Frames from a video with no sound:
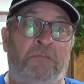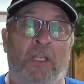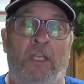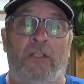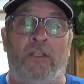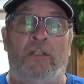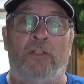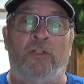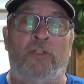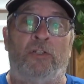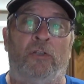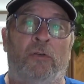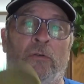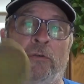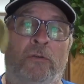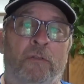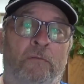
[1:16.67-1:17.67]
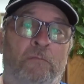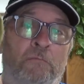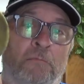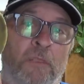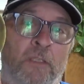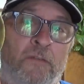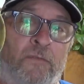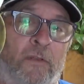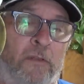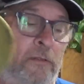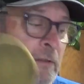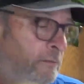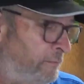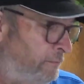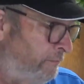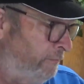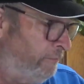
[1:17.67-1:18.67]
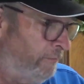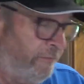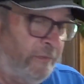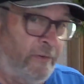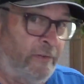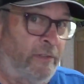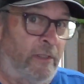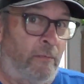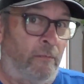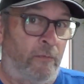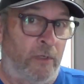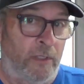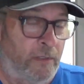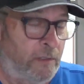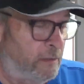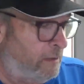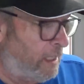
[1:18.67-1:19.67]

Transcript: It just shows this filter for some reason.